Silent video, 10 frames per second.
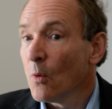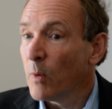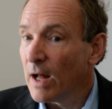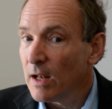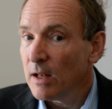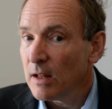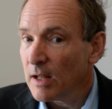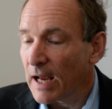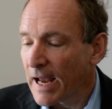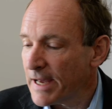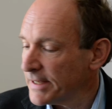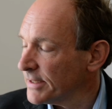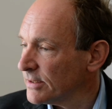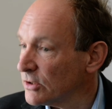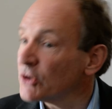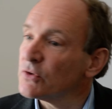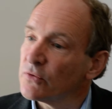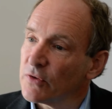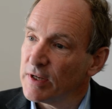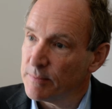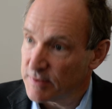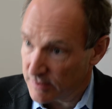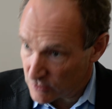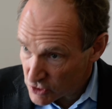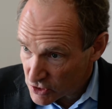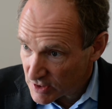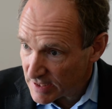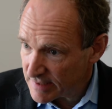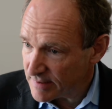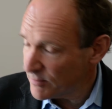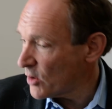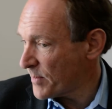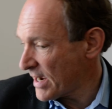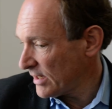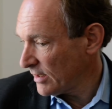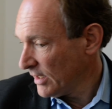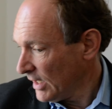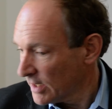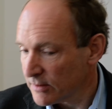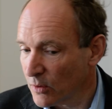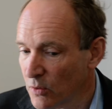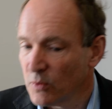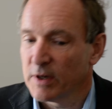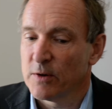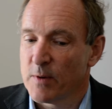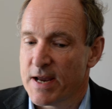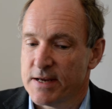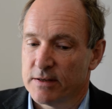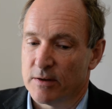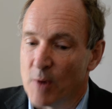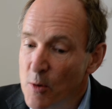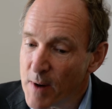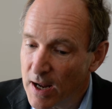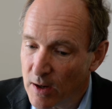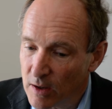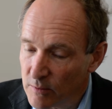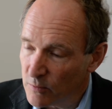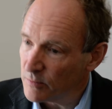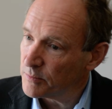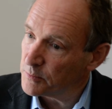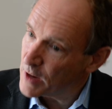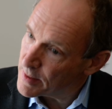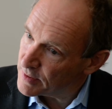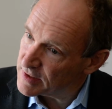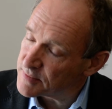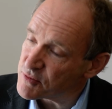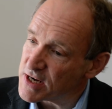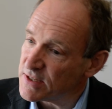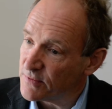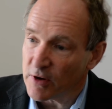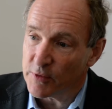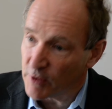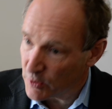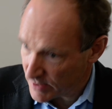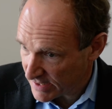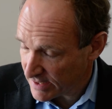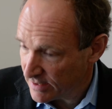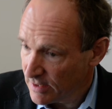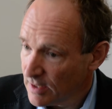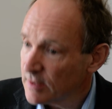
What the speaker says: Well, a lot of the solution is in mobile. So in a way, the mobile web is spreading very, very quickly.